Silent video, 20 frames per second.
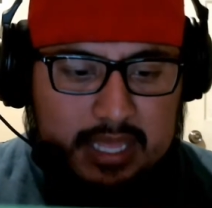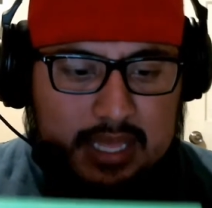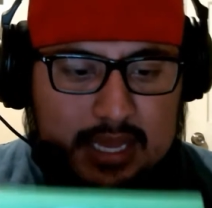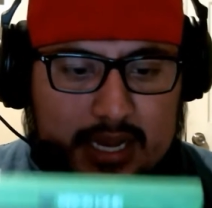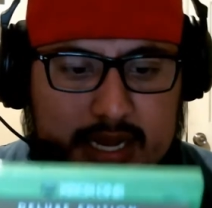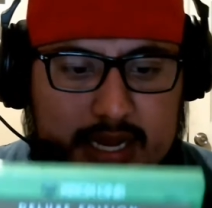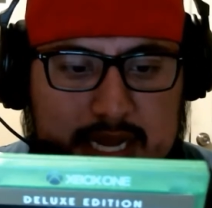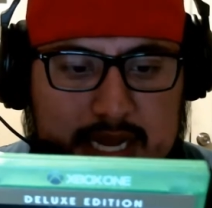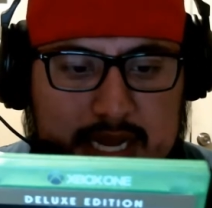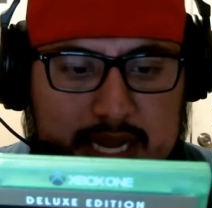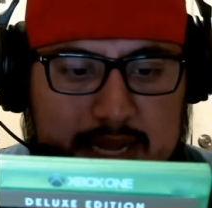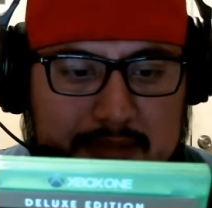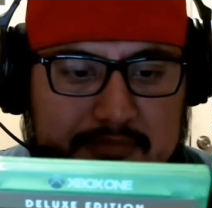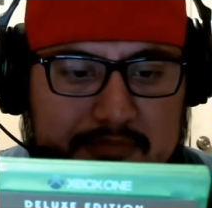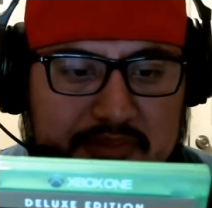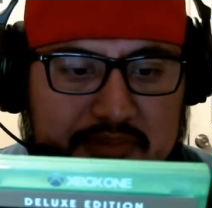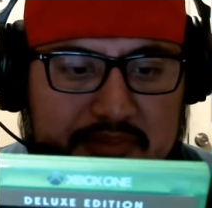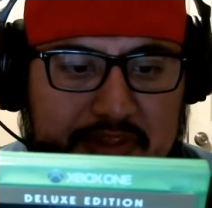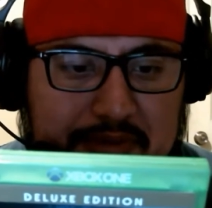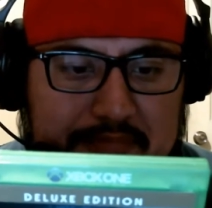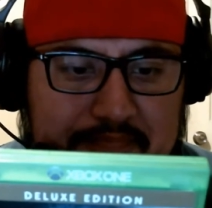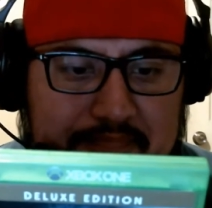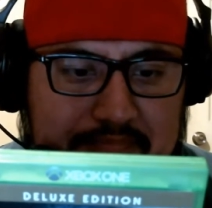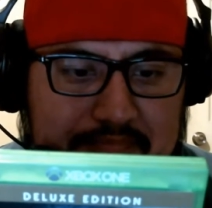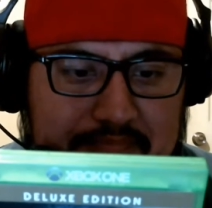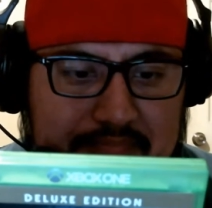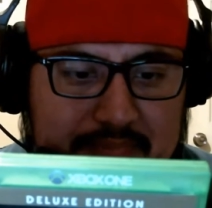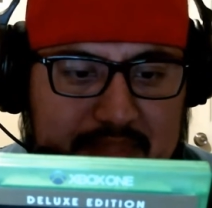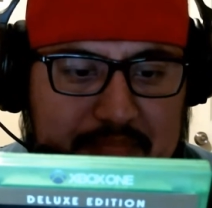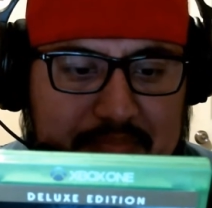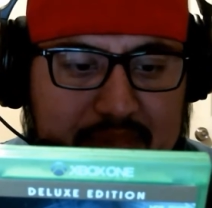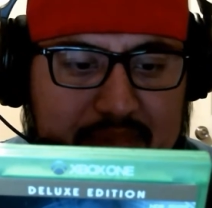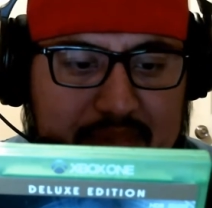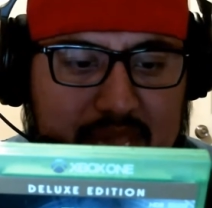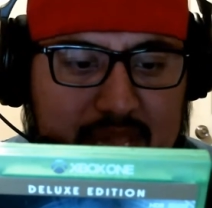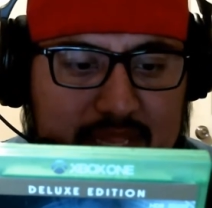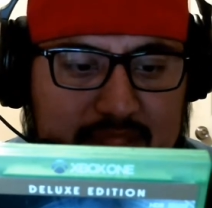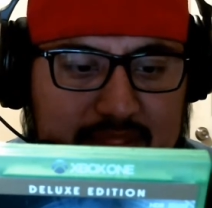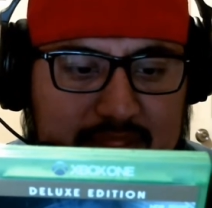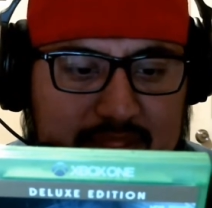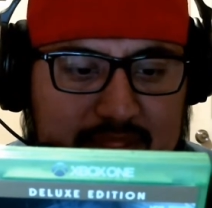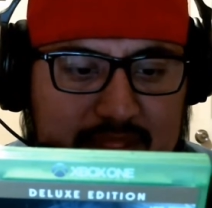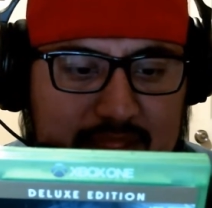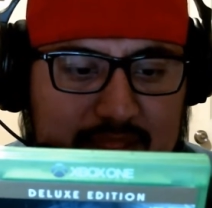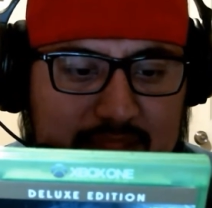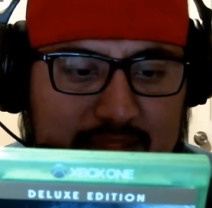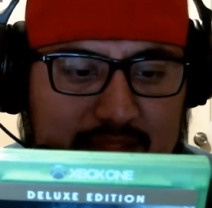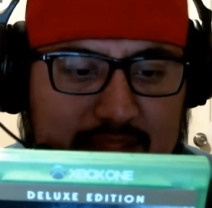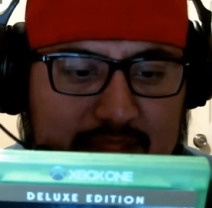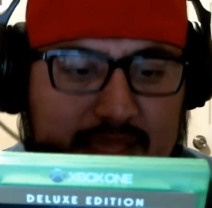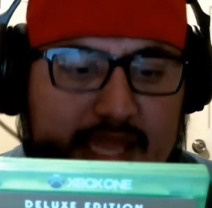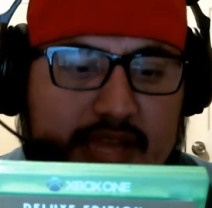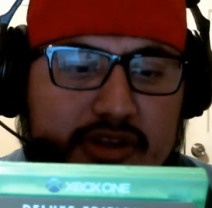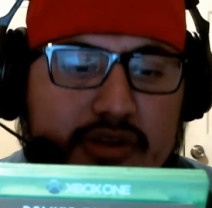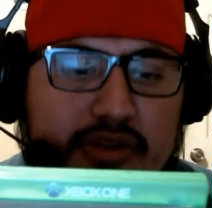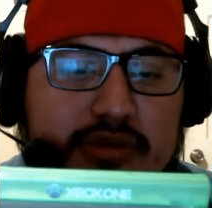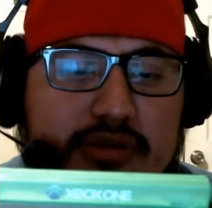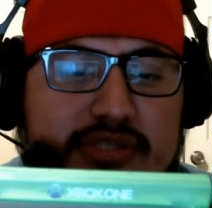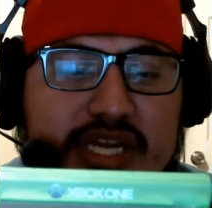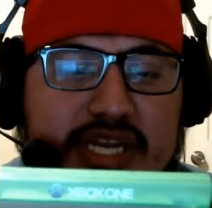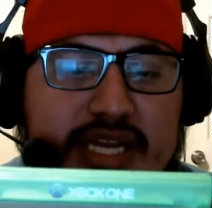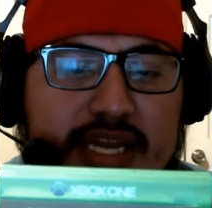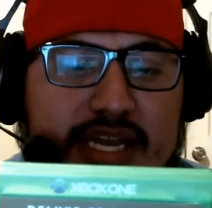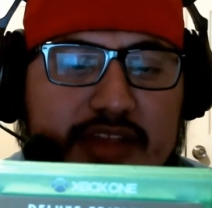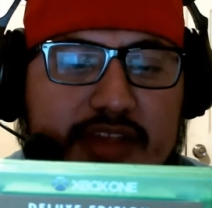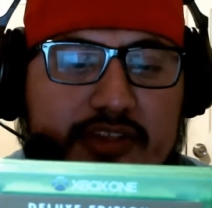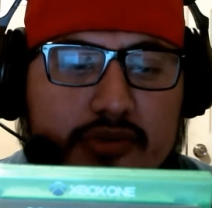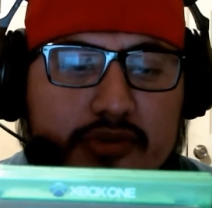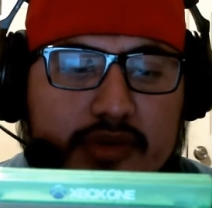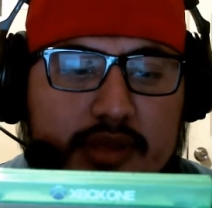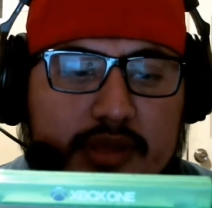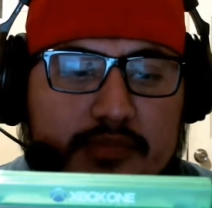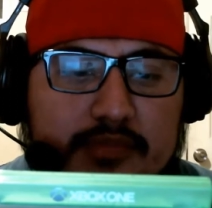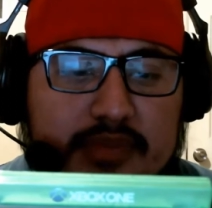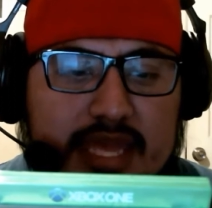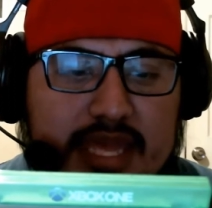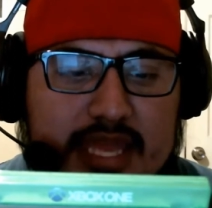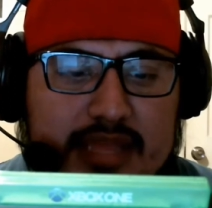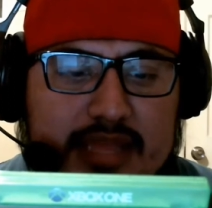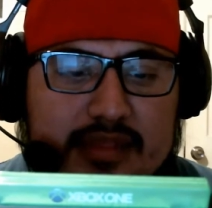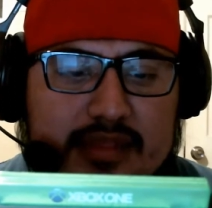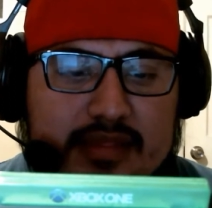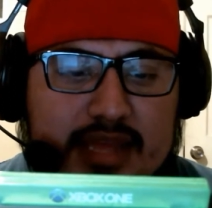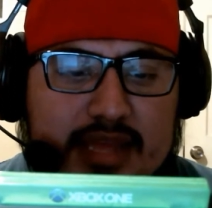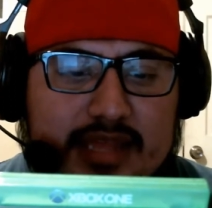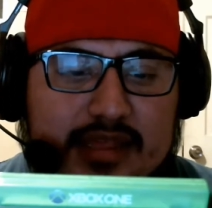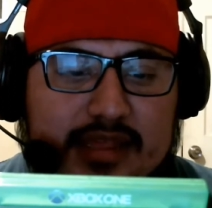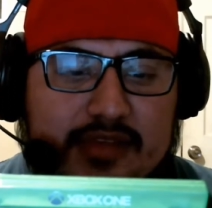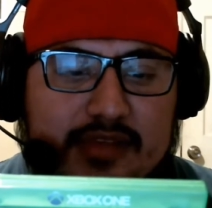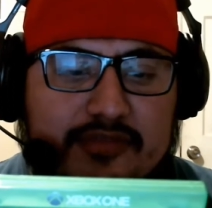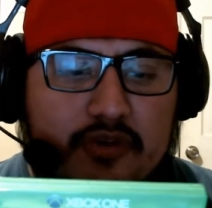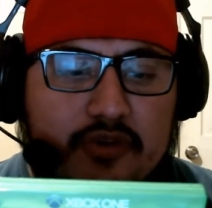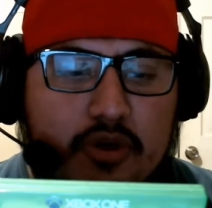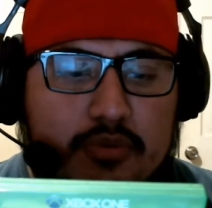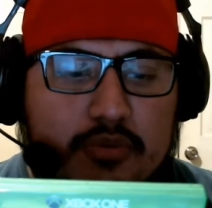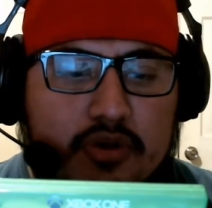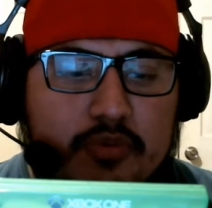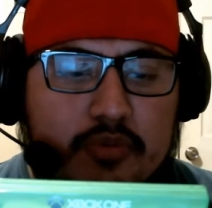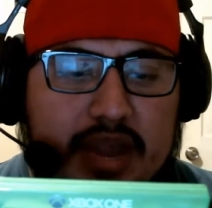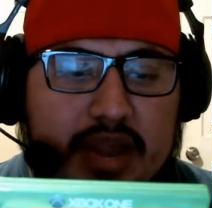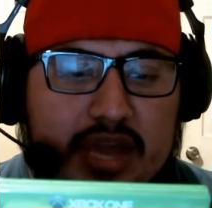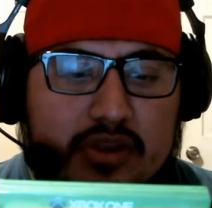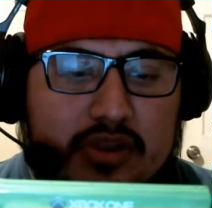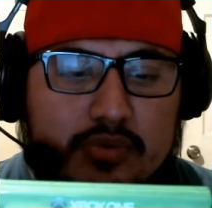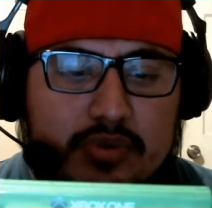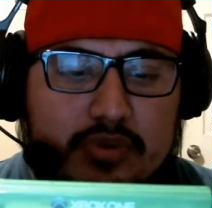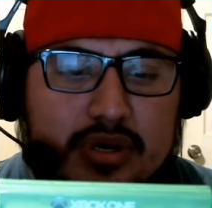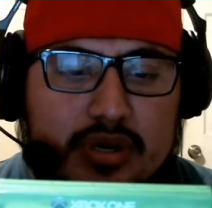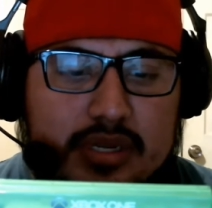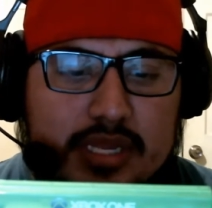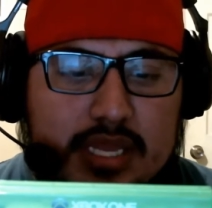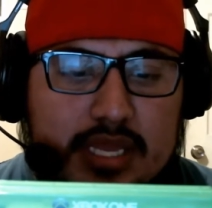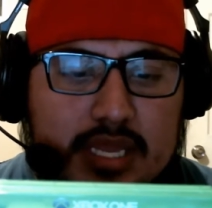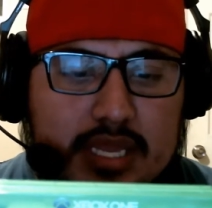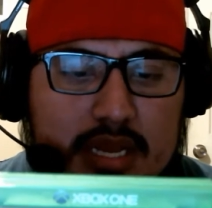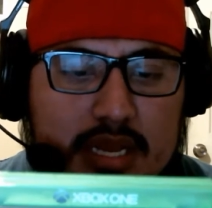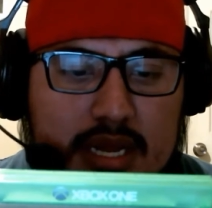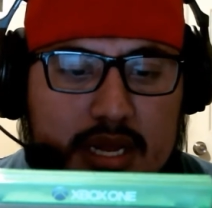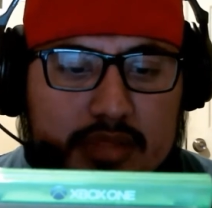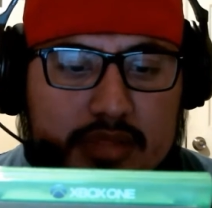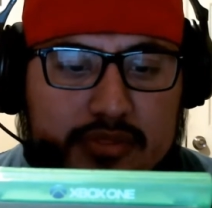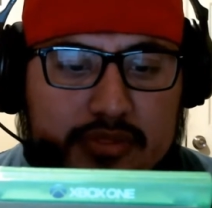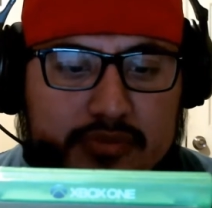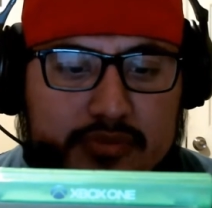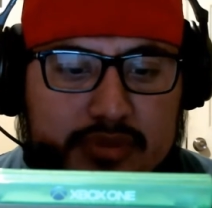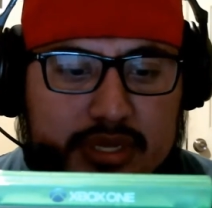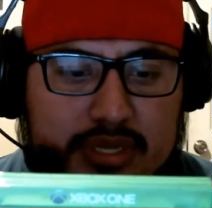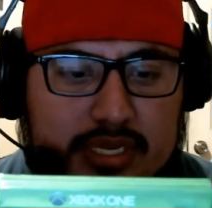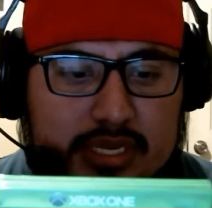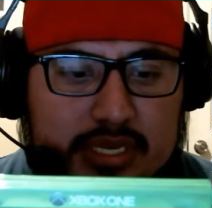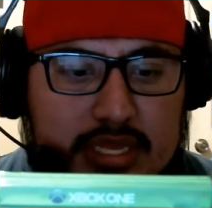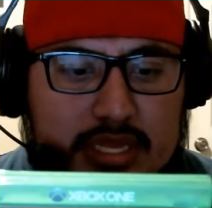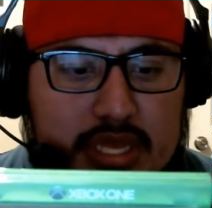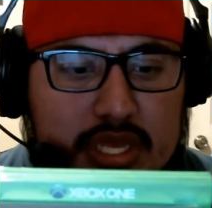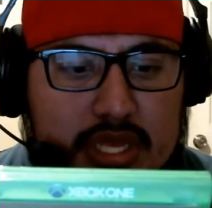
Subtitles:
So, the box says, a new Jedi story begins as a former Padawan on the run.